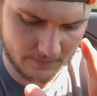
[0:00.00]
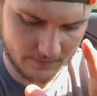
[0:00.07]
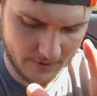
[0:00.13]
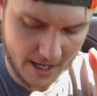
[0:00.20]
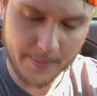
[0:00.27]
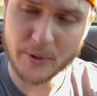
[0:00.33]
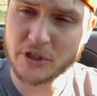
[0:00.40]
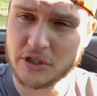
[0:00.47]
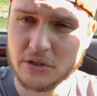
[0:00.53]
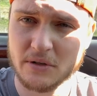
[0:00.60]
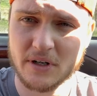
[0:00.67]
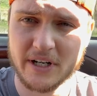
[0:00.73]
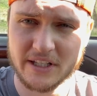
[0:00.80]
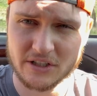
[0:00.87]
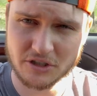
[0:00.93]

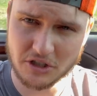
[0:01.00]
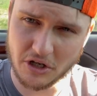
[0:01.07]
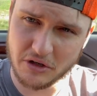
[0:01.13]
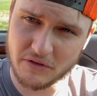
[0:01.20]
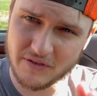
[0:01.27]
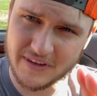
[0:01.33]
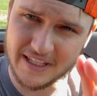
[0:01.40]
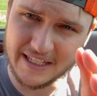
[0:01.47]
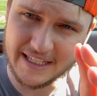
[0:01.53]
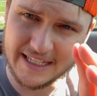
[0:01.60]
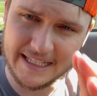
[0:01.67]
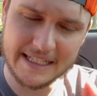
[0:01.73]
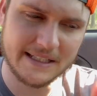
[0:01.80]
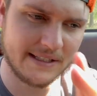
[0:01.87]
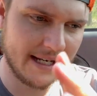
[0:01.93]
opportunity to show you the
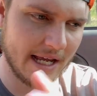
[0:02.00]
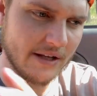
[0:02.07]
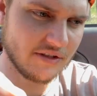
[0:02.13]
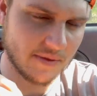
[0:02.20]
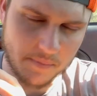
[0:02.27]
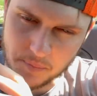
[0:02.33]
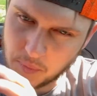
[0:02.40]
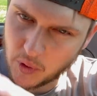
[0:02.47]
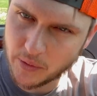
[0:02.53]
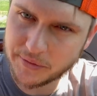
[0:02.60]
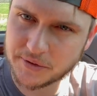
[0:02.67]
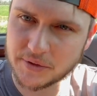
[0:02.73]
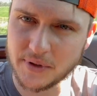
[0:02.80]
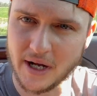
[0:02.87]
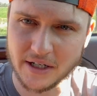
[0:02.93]
ins and outs of both
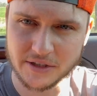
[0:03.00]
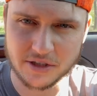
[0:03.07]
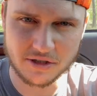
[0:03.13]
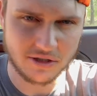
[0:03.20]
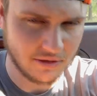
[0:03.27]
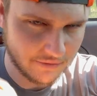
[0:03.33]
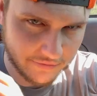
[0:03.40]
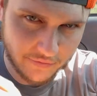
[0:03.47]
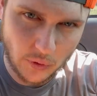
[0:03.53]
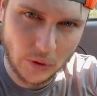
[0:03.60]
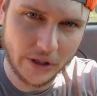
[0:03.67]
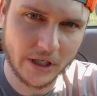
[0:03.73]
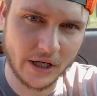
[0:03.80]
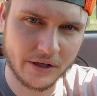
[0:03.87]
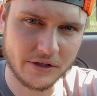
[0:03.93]
trucks just so you
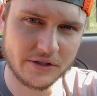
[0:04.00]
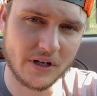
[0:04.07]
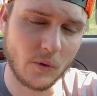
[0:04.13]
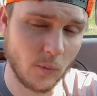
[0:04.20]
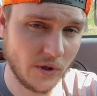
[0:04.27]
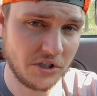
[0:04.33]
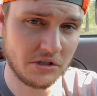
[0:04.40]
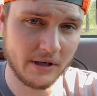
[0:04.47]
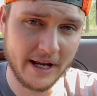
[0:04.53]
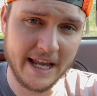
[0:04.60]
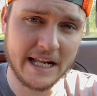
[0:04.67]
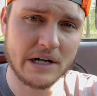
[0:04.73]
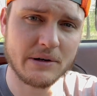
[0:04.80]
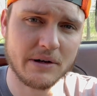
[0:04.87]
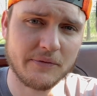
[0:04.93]
fully understand what you're
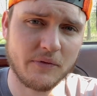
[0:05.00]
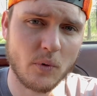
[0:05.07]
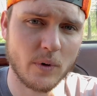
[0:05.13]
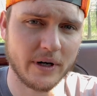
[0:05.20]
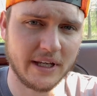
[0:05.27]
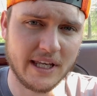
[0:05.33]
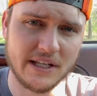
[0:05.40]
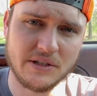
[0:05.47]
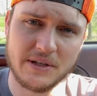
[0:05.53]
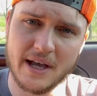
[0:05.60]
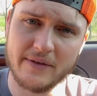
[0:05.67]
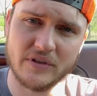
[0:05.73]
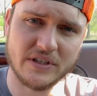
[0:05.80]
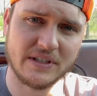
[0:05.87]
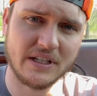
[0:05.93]
entering for in case you
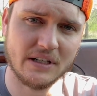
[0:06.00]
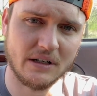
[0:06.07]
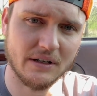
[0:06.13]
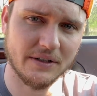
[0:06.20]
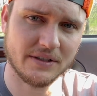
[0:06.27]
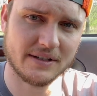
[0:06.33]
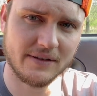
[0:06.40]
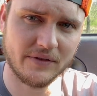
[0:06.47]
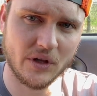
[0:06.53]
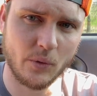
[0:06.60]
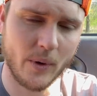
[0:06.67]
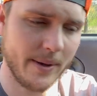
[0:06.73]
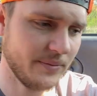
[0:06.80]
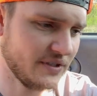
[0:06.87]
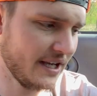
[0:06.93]
haven't seen all this stuff on the
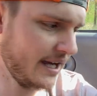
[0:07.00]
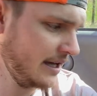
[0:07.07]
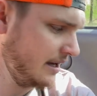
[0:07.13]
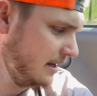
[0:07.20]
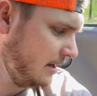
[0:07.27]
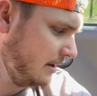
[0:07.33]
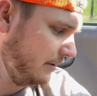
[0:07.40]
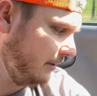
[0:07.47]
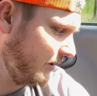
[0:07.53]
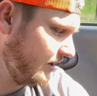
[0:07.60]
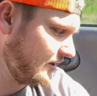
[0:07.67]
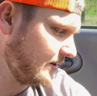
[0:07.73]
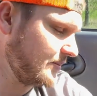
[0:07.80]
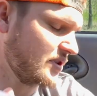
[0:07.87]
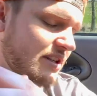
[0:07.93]
website. There
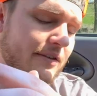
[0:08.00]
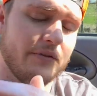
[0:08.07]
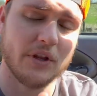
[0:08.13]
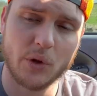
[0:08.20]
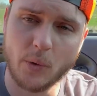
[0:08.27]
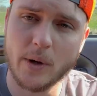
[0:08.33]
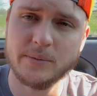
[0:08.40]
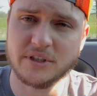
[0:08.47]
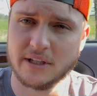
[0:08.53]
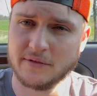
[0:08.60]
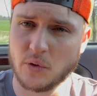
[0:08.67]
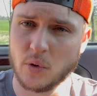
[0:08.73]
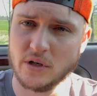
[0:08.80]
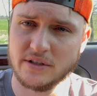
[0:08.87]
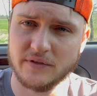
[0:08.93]
is some stuff on the website, of
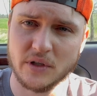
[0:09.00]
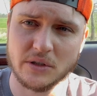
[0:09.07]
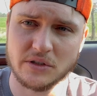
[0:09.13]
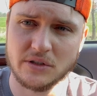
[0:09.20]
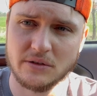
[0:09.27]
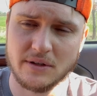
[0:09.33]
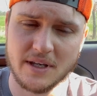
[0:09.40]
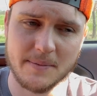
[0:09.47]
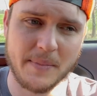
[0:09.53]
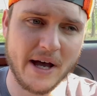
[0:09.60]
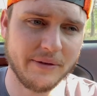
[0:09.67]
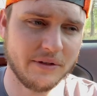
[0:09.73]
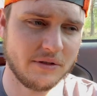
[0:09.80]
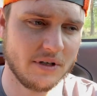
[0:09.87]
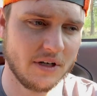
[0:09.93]
course. If you go to the
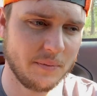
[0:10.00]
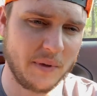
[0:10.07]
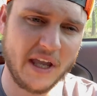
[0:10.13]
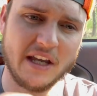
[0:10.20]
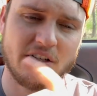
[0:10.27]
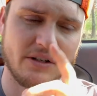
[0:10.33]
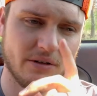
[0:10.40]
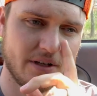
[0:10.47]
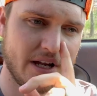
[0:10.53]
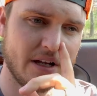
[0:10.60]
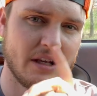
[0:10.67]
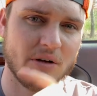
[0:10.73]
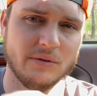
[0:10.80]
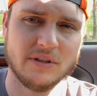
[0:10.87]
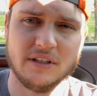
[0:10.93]
About the Truck page, it'll kind of
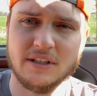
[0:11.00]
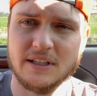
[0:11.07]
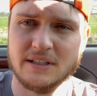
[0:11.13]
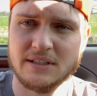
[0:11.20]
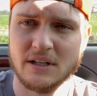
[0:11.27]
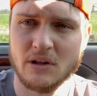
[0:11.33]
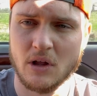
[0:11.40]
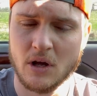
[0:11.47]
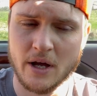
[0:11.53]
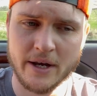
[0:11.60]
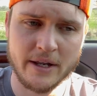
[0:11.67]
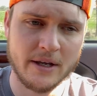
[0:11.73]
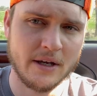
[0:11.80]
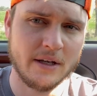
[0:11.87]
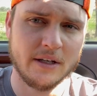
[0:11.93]
go into detail on
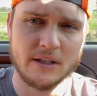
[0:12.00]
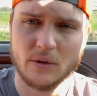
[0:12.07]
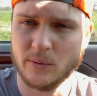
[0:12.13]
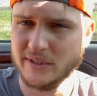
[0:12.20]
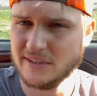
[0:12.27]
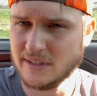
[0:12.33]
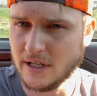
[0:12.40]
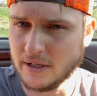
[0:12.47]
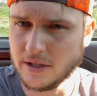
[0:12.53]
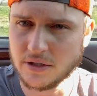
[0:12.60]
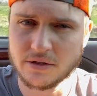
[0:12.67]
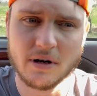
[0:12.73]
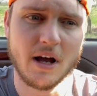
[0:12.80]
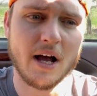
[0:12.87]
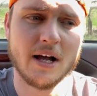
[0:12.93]
what's done to the
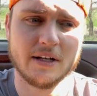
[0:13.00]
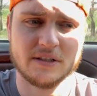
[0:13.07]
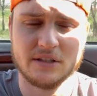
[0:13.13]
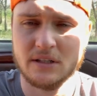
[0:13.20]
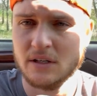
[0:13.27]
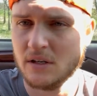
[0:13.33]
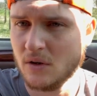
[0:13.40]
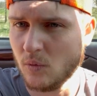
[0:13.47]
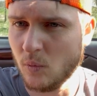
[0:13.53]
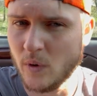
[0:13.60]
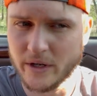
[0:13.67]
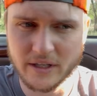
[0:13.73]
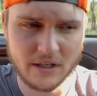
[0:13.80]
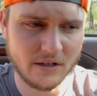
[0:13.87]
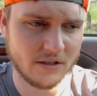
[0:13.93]
trucks, what
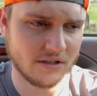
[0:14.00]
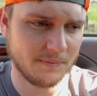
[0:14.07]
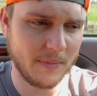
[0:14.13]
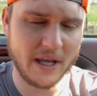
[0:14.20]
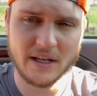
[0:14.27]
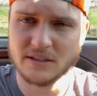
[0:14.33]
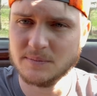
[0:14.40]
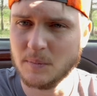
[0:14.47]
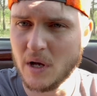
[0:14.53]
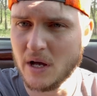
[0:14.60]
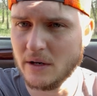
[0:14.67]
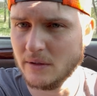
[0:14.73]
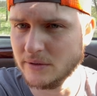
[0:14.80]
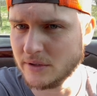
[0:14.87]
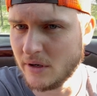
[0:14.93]
years, makes,
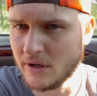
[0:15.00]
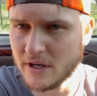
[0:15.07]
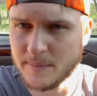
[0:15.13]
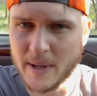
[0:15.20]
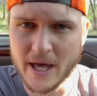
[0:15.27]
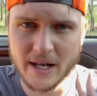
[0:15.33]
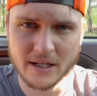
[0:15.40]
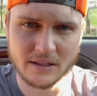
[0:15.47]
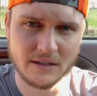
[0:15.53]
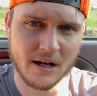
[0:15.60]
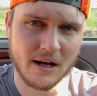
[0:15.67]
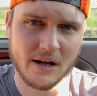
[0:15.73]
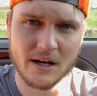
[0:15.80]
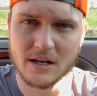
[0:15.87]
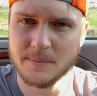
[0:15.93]
models, automatic,
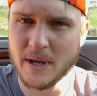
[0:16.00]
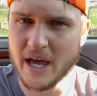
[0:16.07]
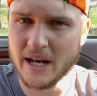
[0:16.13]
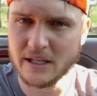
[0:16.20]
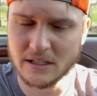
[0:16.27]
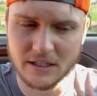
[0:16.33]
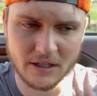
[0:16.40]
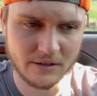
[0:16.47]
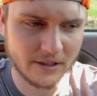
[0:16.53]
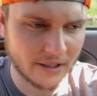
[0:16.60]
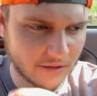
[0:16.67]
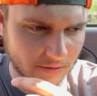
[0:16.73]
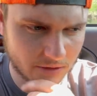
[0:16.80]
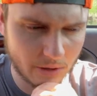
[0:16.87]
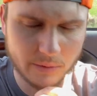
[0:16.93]
not automatic, you know,
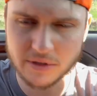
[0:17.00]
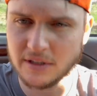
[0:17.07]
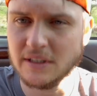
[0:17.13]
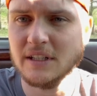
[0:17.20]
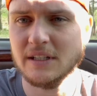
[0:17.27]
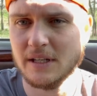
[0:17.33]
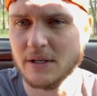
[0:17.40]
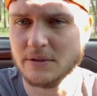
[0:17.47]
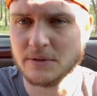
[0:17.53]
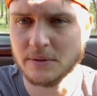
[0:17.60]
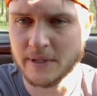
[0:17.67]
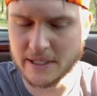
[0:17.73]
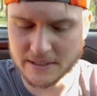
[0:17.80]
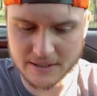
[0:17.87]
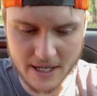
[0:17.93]
it'll go into the details on
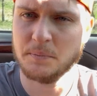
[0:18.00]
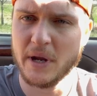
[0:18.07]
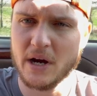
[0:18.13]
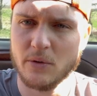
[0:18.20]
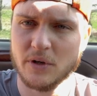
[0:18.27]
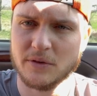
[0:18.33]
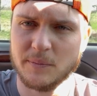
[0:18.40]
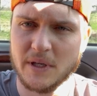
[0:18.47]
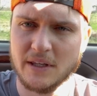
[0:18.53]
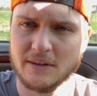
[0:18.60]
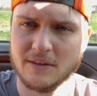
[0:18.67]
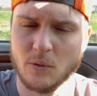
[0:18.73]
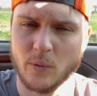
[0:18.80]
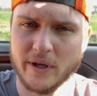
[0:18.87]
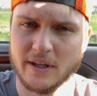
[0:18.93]
that stuff. Bear with me,
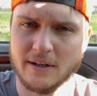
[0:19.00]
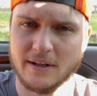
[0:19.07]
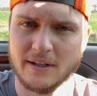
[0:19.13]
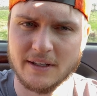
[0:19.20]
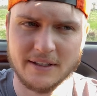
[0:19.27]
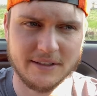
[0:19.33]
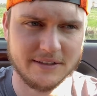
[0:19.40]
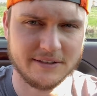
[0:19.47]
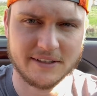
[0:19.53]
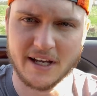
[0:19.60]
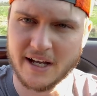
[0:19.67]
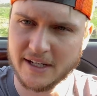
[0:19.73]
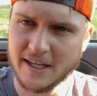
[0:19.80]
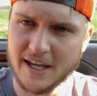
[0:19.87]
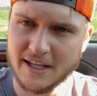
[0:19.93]
the wind is,
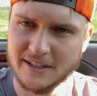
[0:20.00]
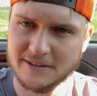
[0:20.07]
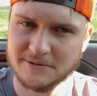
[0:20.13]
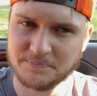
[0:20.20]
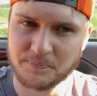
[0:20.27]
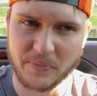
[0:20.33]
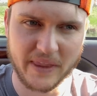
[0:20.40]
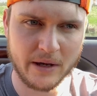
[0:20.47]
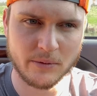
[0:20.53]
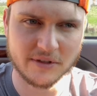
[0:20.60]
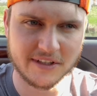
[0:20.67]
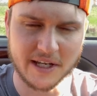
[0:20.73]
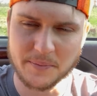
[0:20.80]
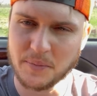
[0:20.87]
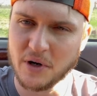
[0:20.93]
again, it was
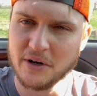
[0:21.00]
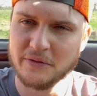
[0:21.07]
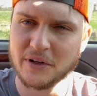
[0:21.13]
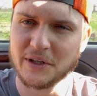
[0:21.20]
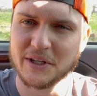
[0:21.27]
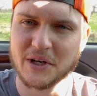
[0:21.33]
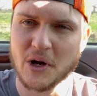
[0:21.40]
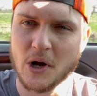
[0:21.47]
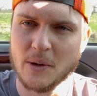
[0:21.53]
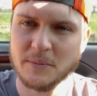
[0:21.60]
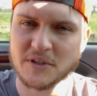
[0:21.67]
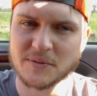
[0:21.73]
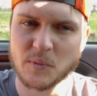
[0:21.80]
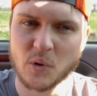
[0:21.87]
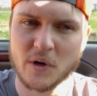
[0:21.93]
like perfectly calm
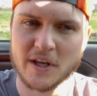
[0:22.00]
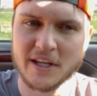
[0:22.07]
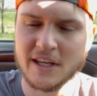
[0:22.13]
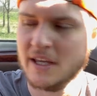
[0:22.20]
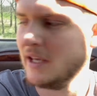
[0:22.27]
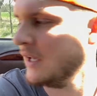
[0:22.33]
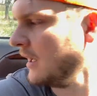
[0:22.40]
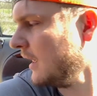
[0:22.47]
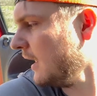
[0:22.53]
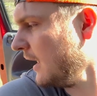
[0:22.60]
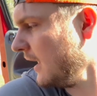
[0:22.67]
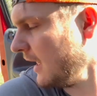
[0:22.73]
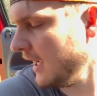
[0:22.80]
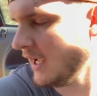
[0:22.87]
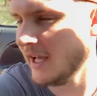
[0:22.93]
this morning
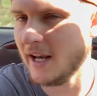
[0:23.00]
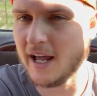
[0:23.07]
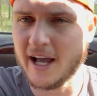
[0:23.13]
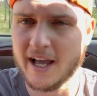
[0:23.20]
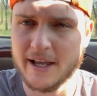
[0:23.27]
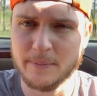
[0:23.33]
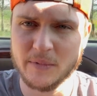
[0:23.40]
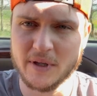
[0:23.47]
and I'm